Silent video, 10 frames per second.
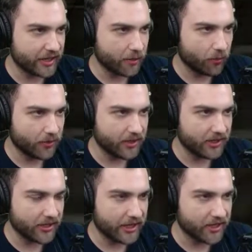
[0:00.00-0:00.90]
point
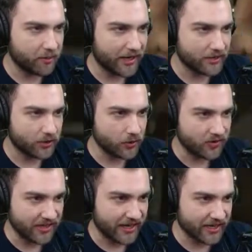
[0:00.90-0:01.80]
and the guy in the back to throw
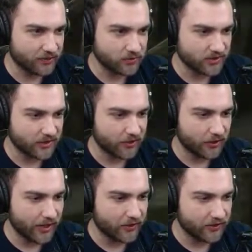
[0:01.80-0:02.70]
his axe, which is going to
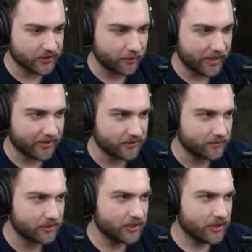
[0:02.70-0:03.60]
allow us to get past him.
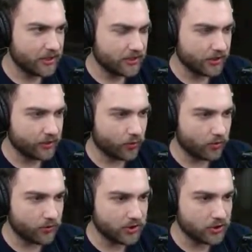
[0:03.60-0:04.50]
They
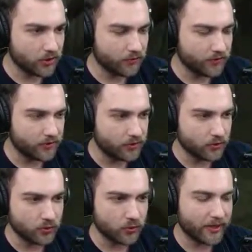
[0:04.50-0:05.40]
normally don't
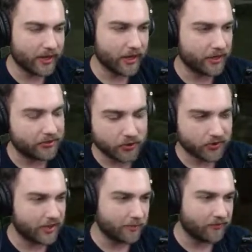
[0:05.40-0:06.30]
do those
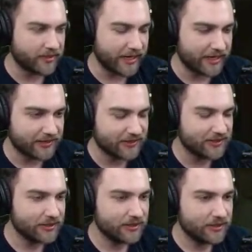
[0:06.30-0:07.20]
type of attacks.
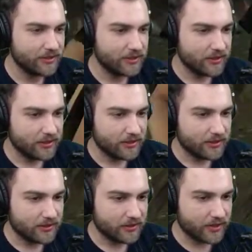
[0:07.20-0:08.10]

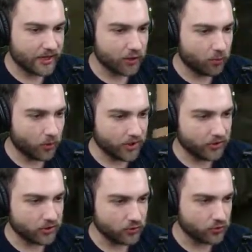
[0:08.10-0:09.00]
The guy who
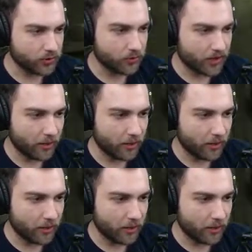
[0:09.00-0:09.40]
pointed usually will not